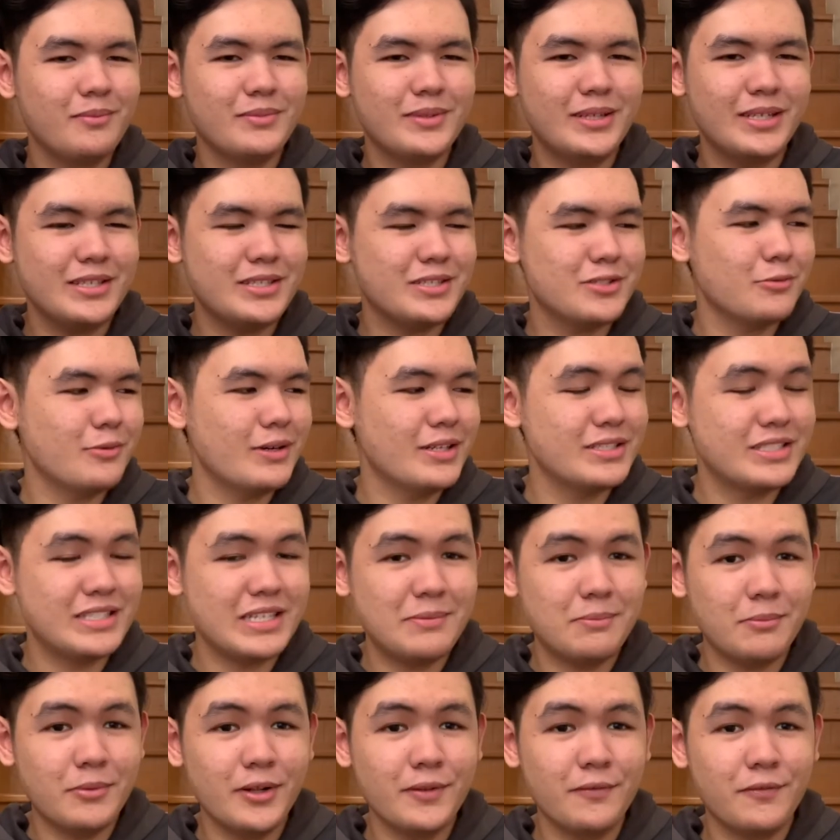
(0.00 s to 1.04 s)
This is one
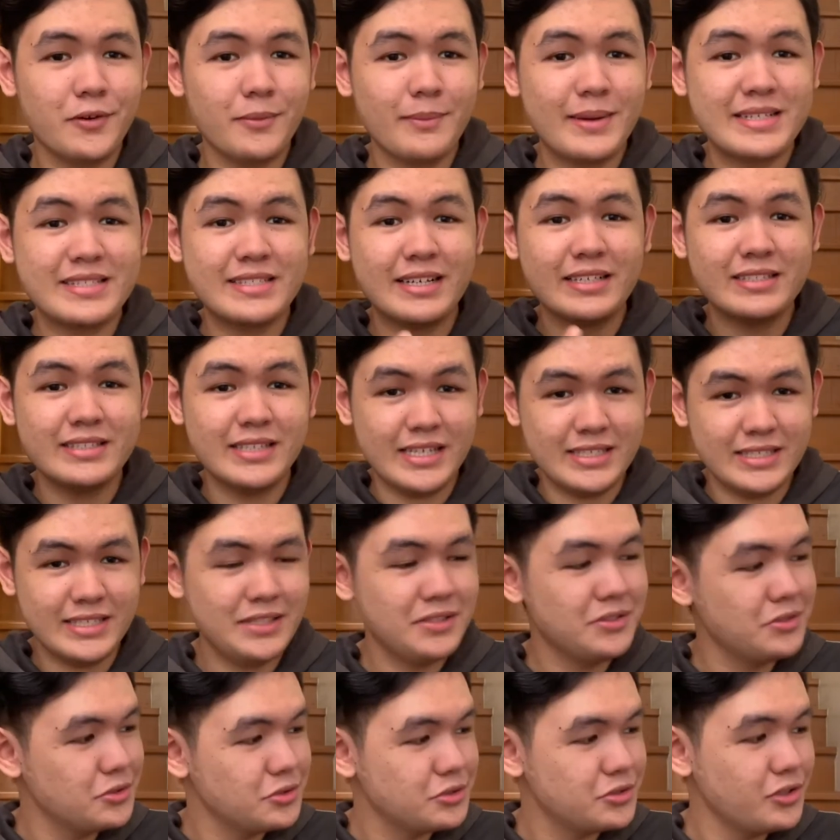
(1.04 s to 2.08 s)
symbol for my success
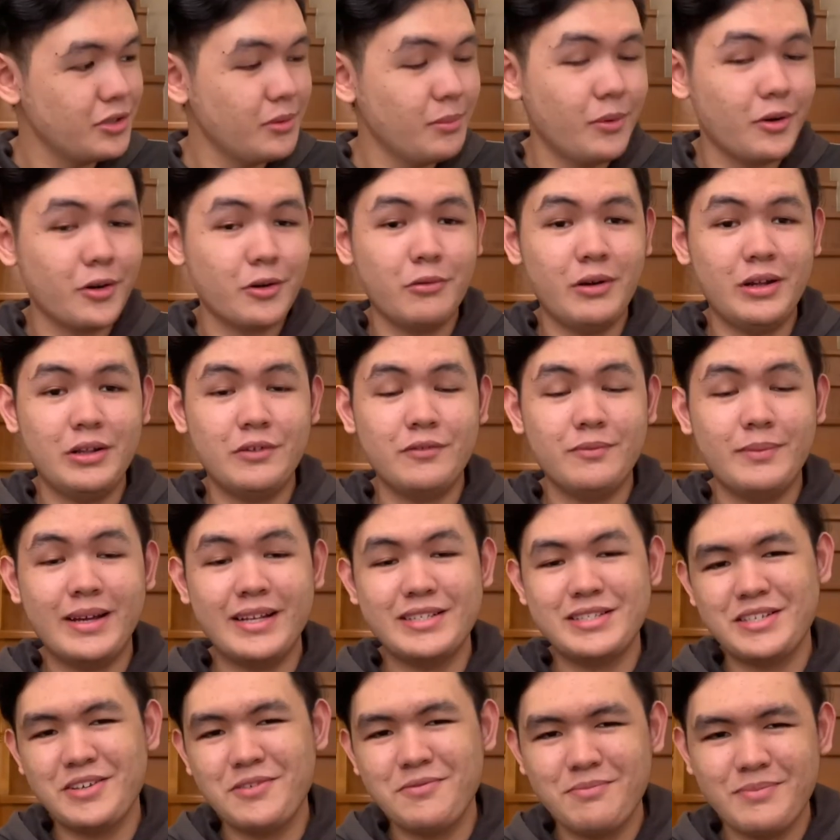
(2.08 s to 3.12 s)
in YouTube or one of
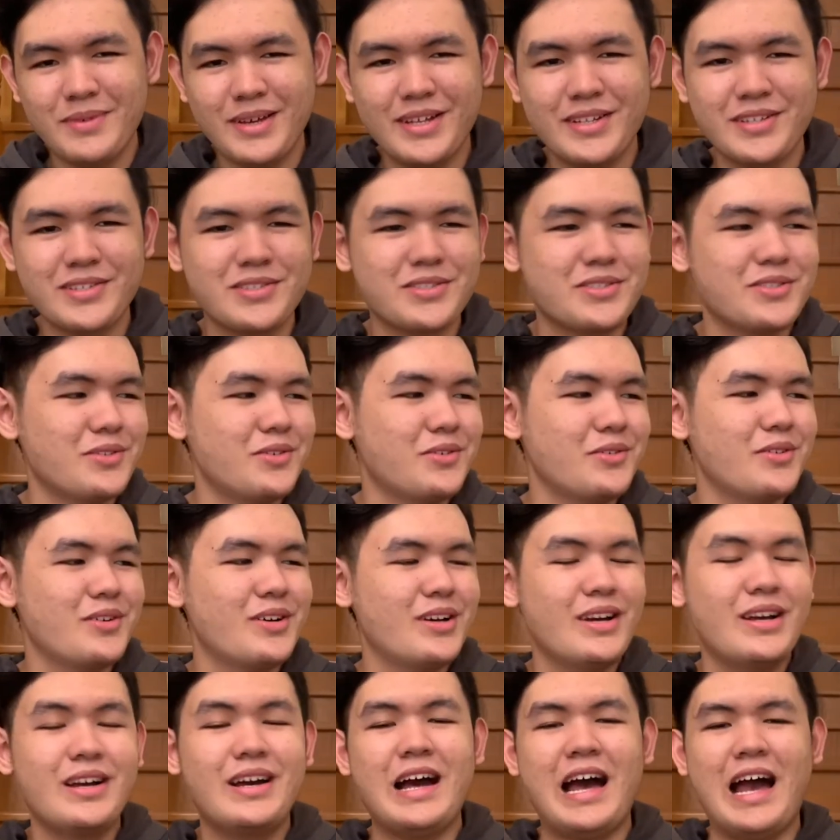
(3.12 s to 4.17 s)
my achievements. So
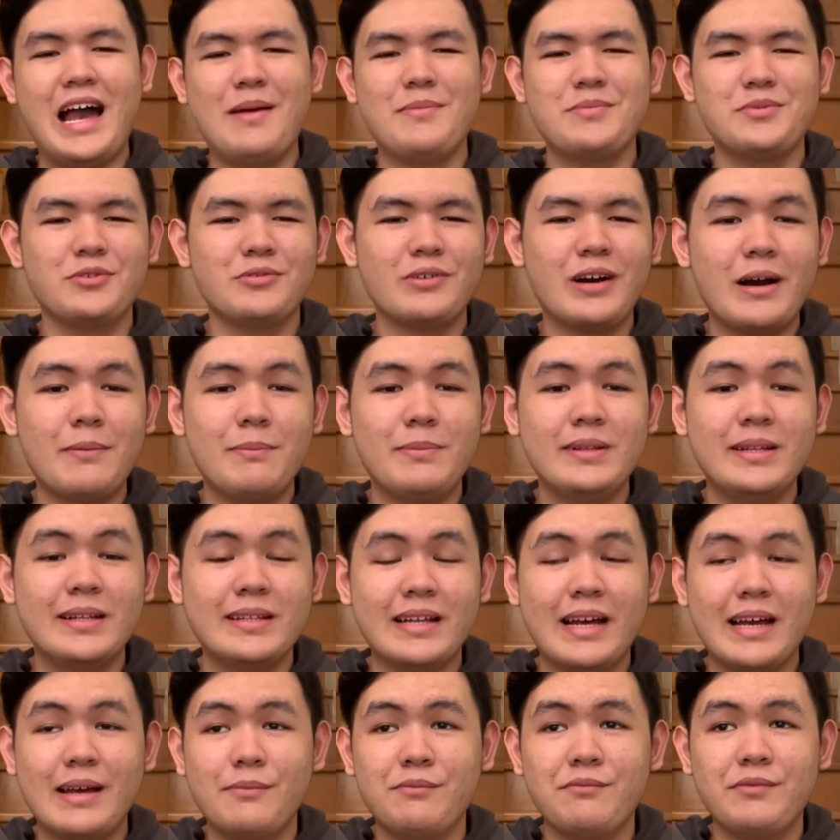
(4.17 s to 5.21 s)
I'm so happy
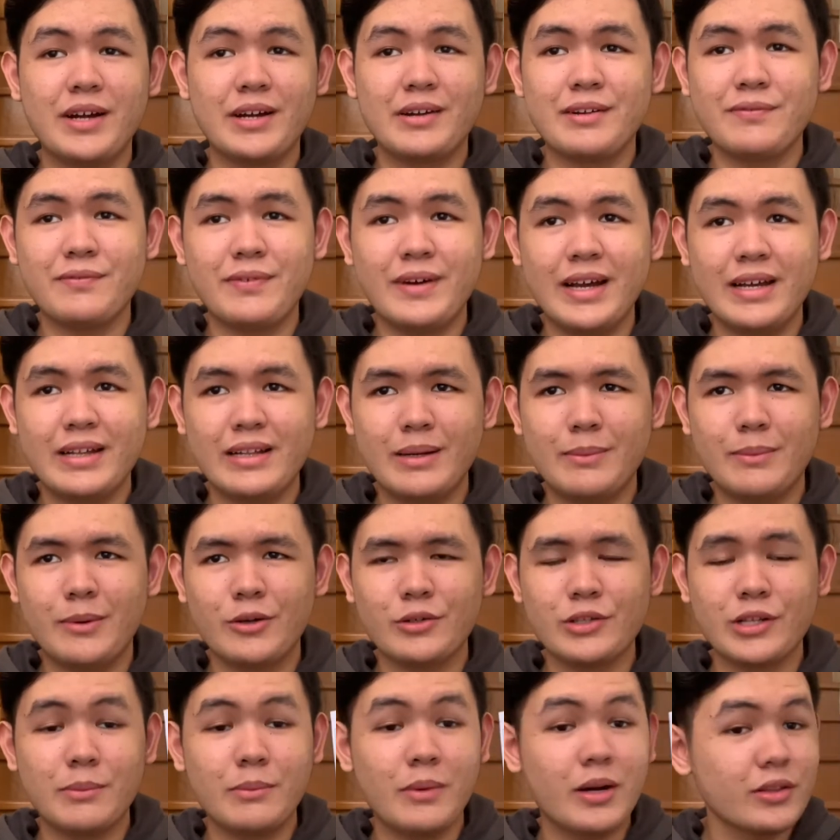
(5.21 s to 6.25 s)
that I am verified
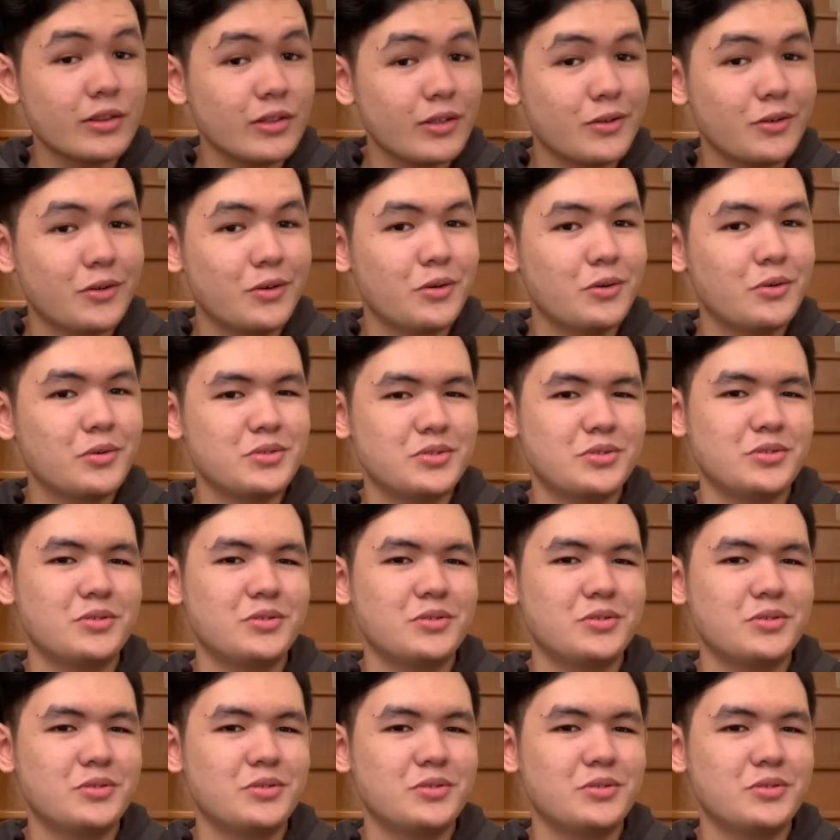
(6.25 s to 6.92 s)
about a month ago.